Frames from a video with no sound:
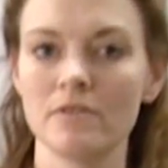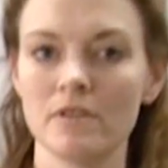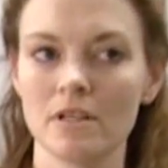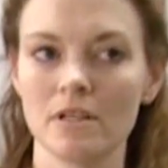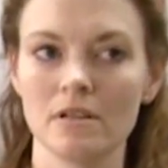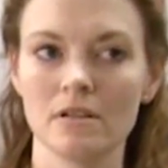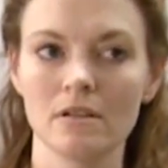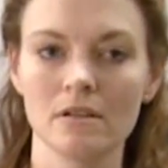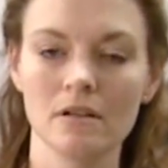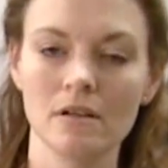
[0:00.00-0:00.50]

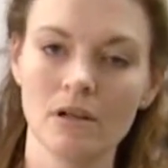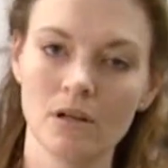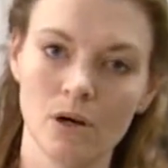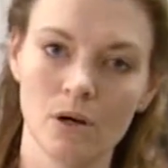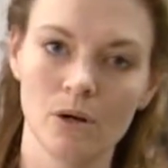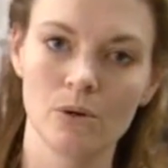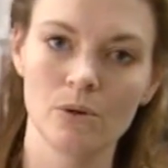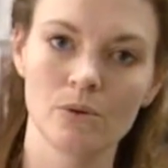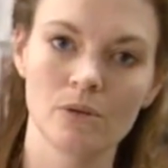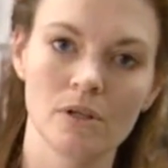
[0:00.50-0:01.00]
the
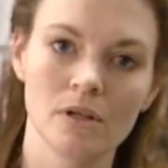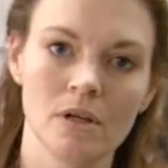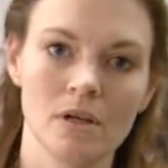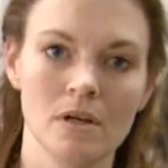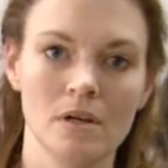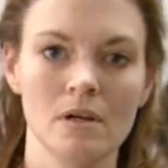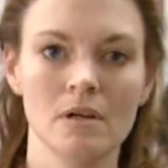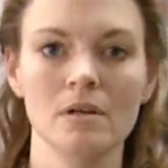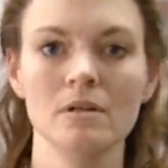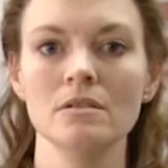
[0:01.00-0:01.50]
coat
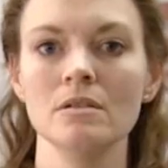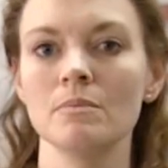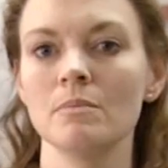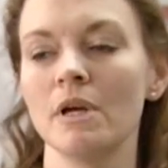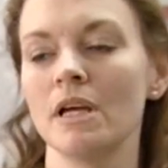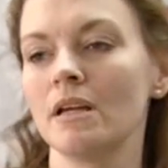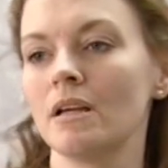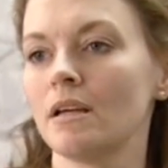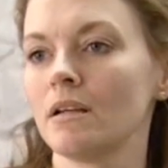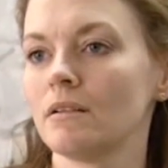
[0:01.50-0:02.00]
to
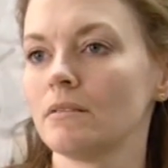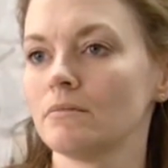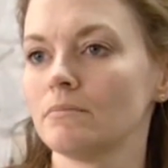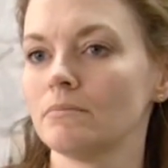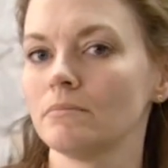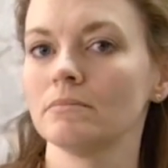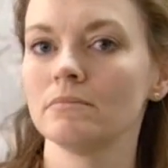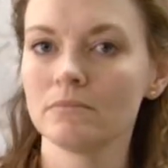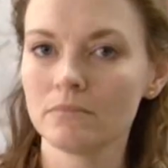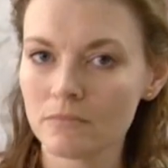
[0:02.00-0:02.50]
make it
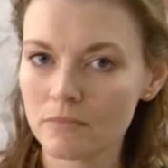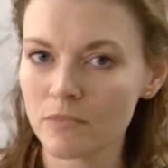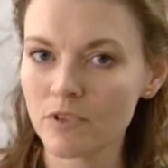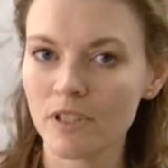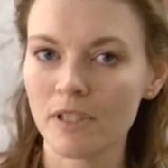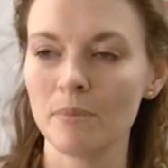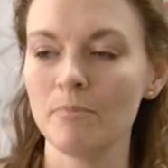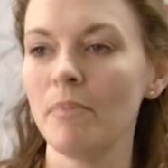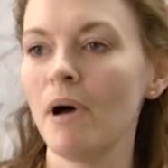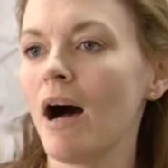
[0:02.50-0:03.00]

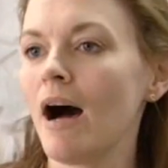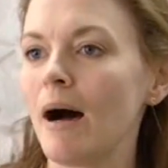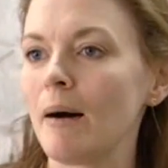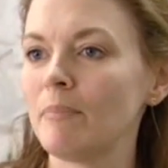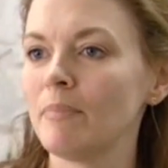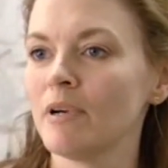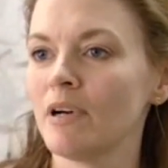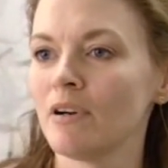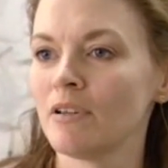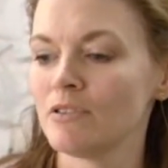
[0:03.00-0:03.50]
really pop
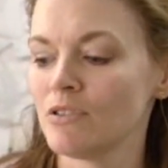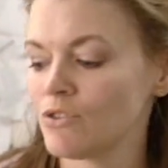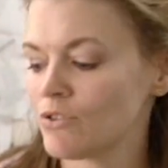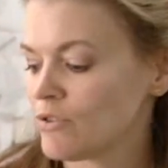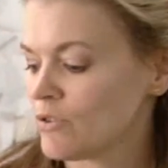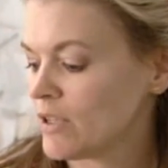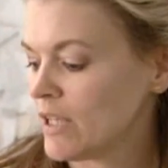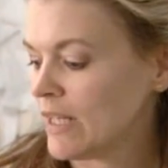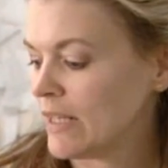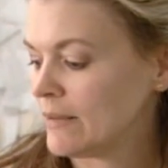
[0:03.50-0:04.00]
on
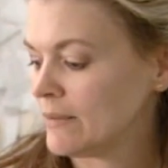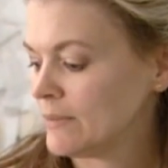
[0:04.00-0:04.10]
screen.